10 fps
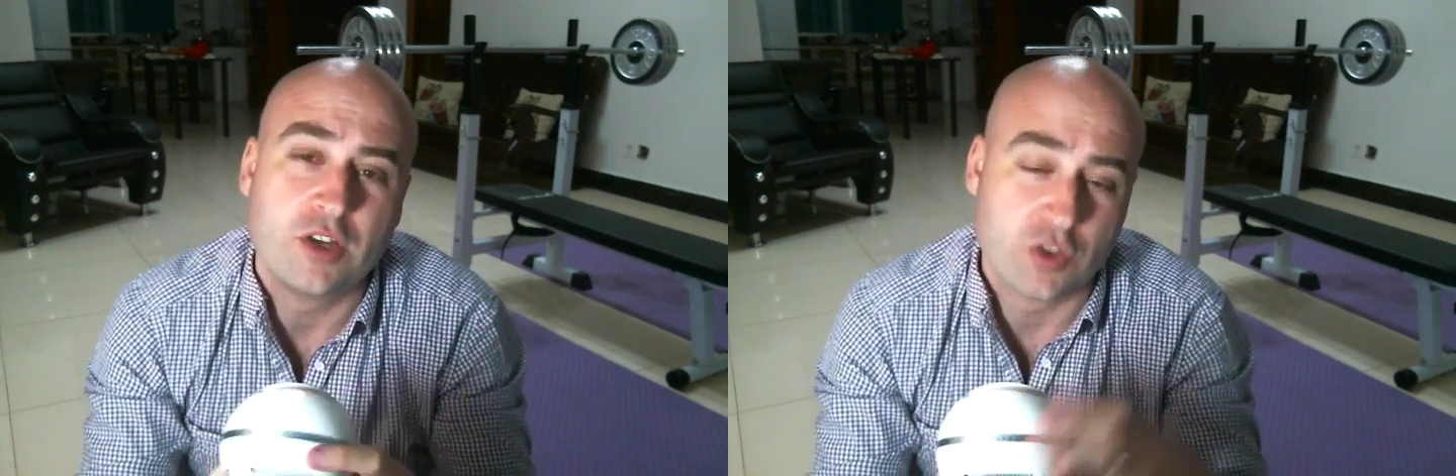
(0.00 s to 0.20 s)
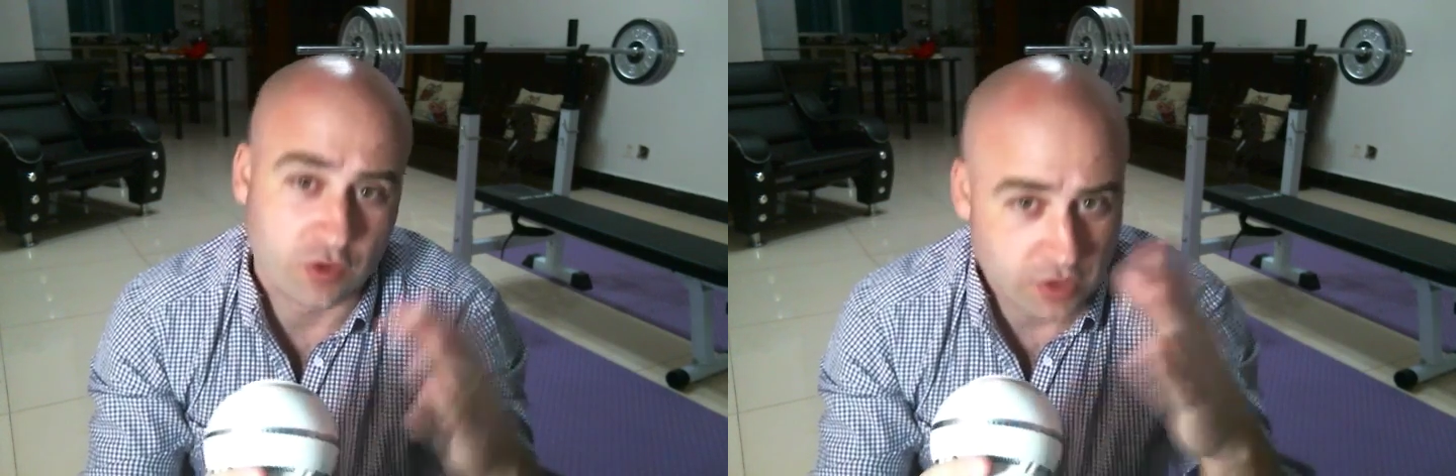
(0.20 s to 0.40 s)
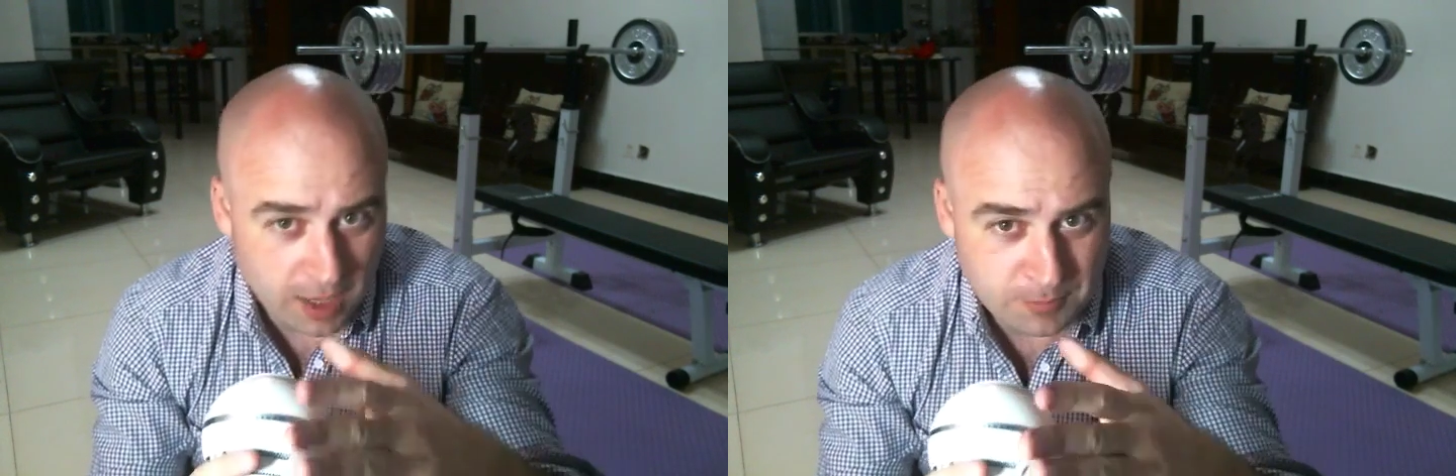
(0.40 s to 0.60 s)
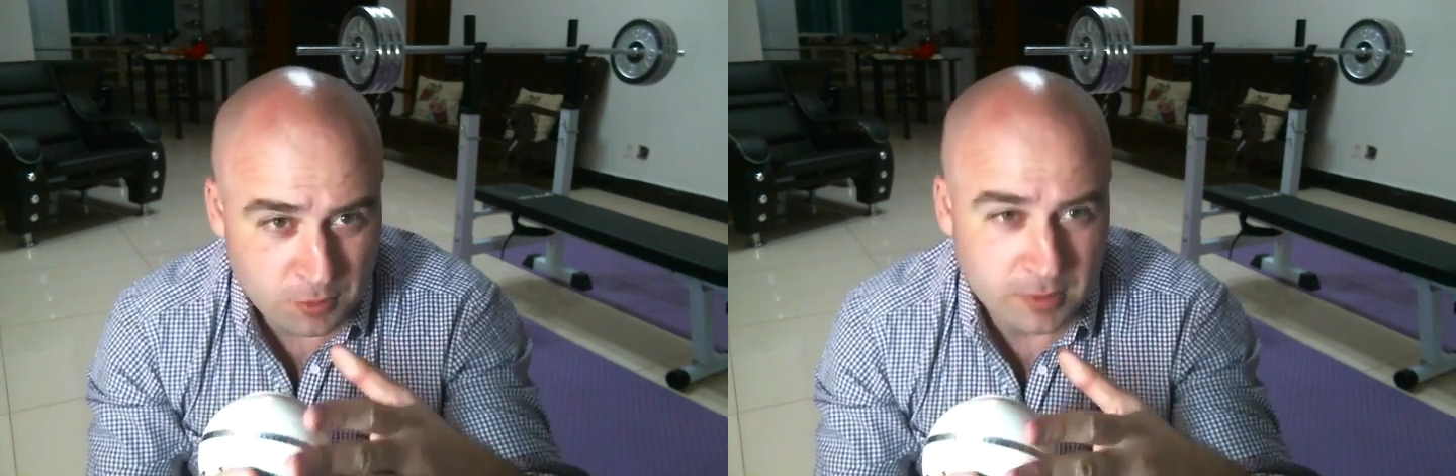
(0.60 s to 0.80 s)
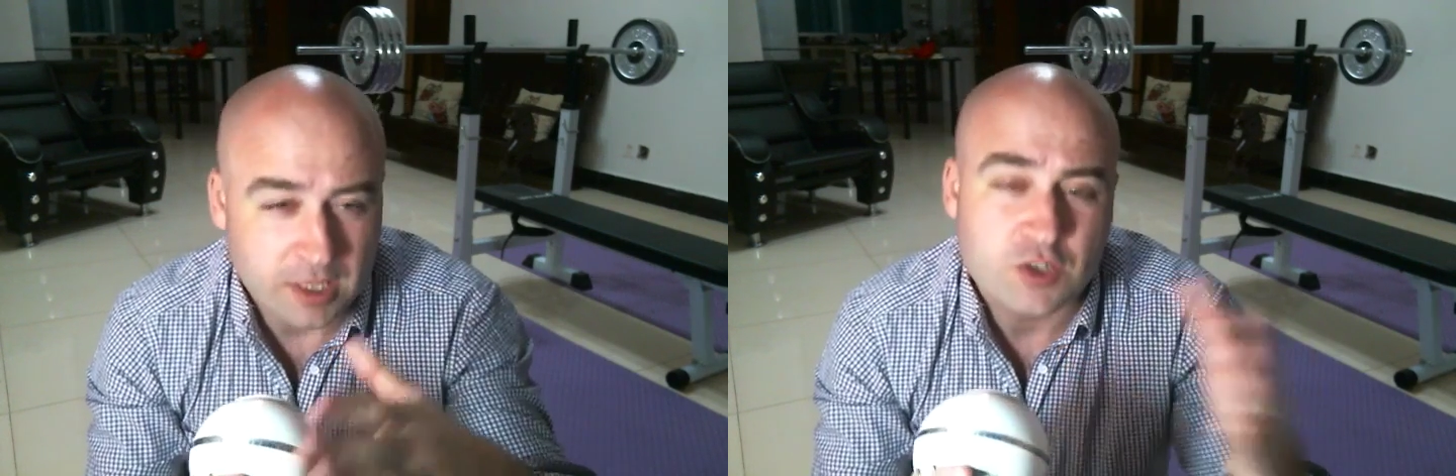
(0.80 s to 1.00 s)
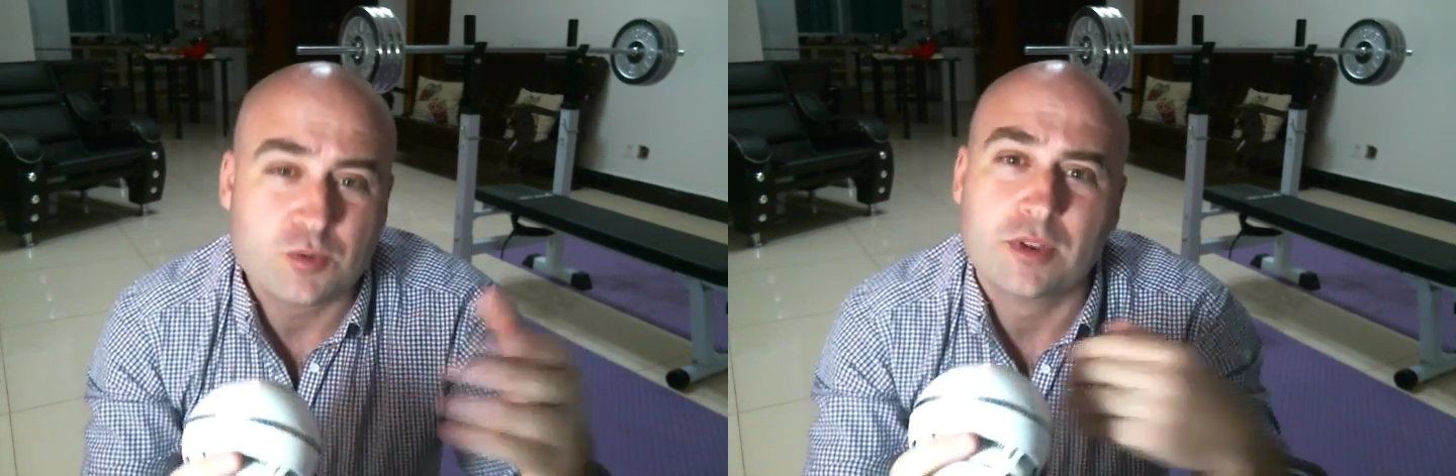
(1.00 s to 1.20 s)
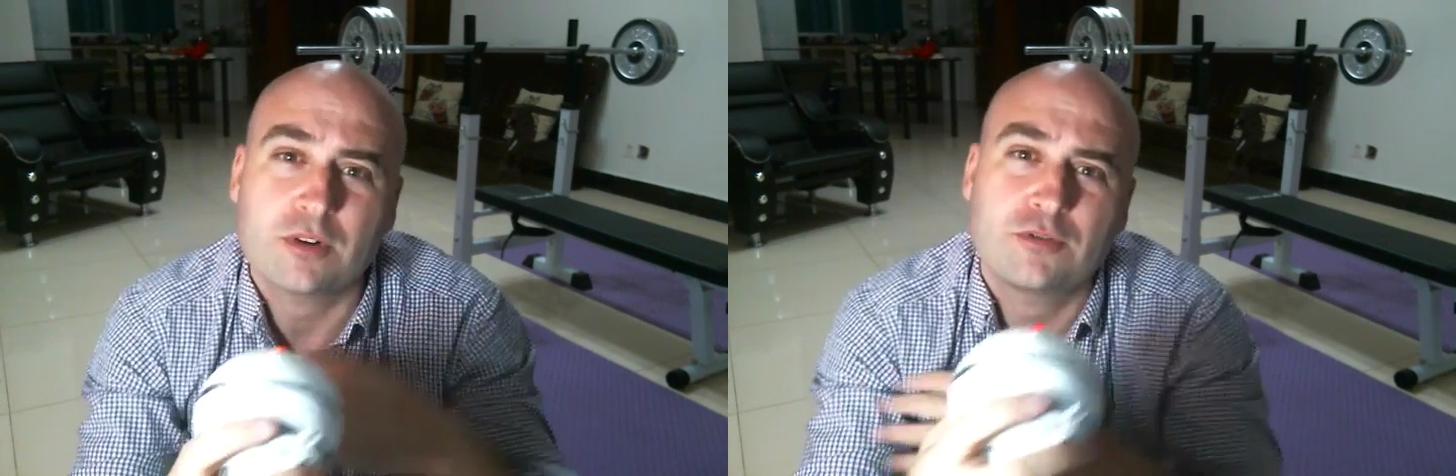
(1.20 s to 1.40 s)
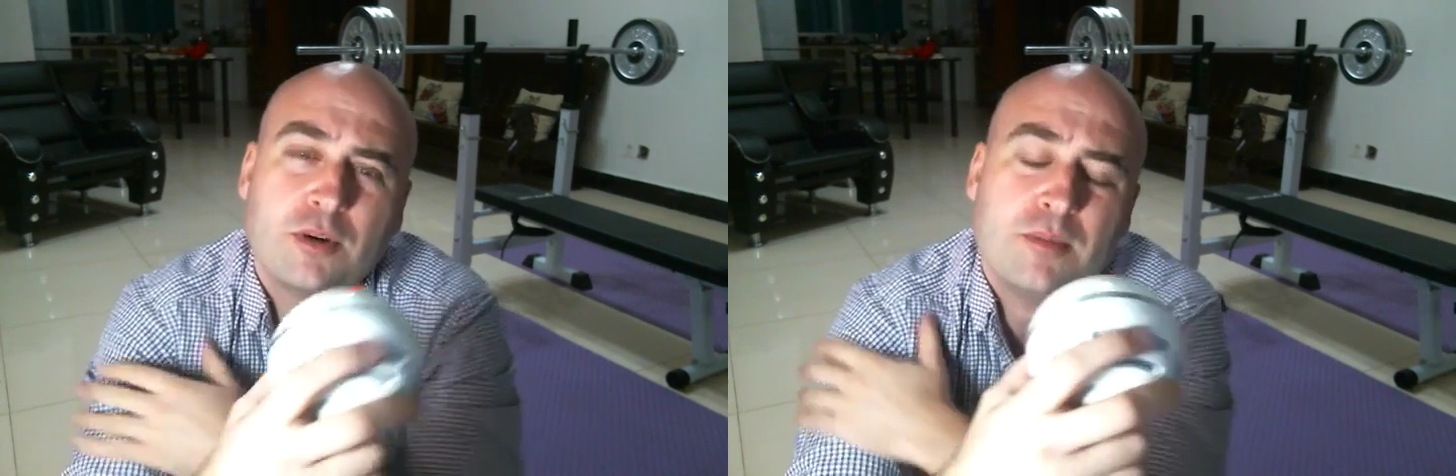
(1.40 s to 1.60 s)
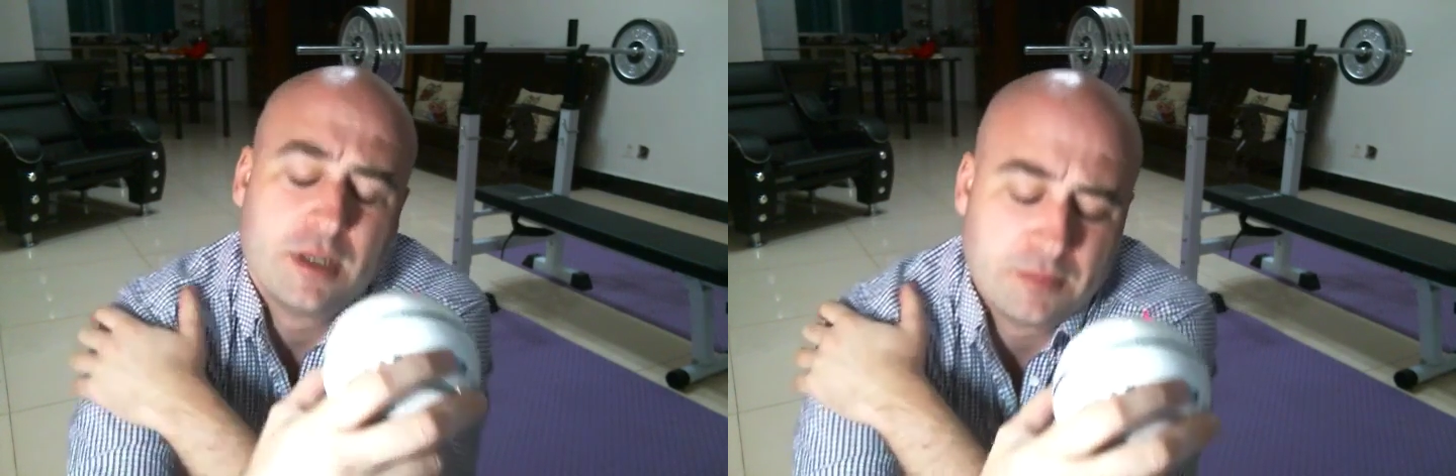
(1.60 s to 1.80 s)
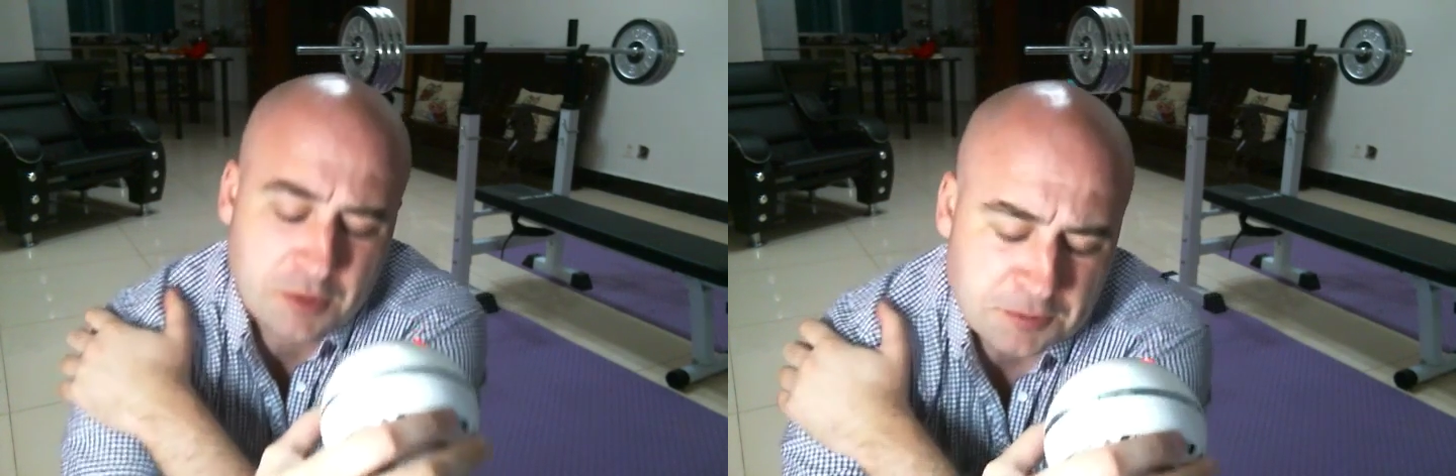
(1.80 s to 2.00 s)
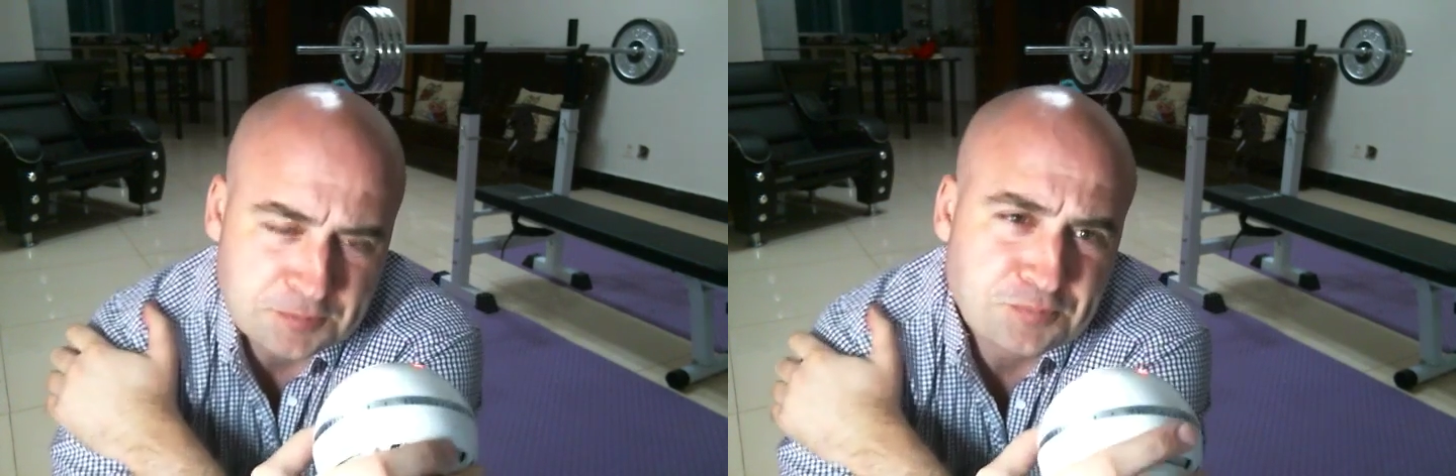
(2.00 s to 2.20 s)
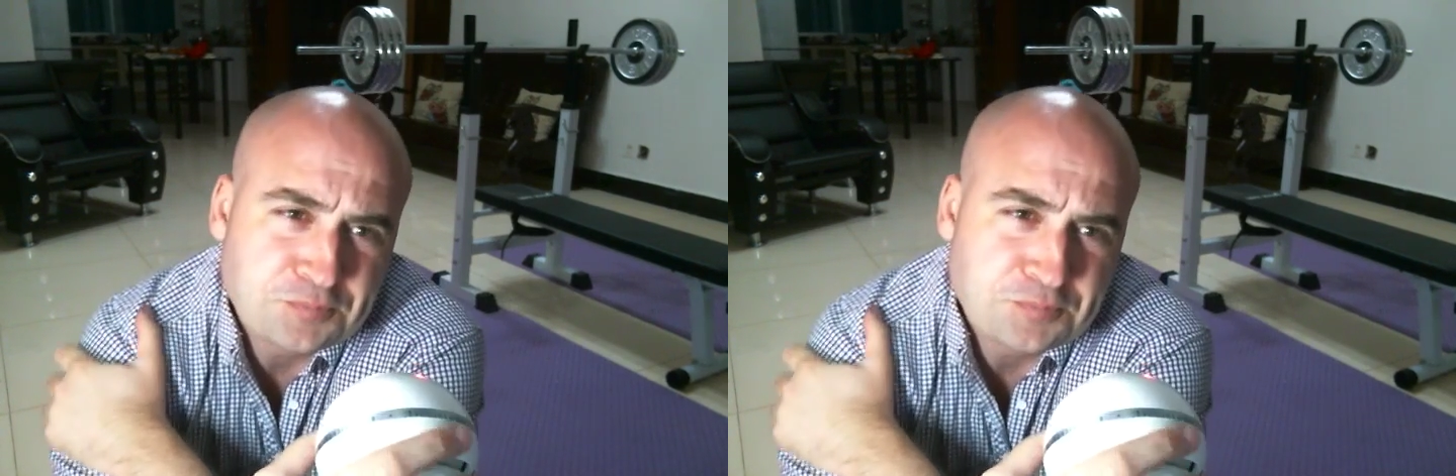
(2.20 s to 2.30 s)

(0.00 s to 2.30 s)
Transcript: so they're not Burmese, but they're from Myanmar.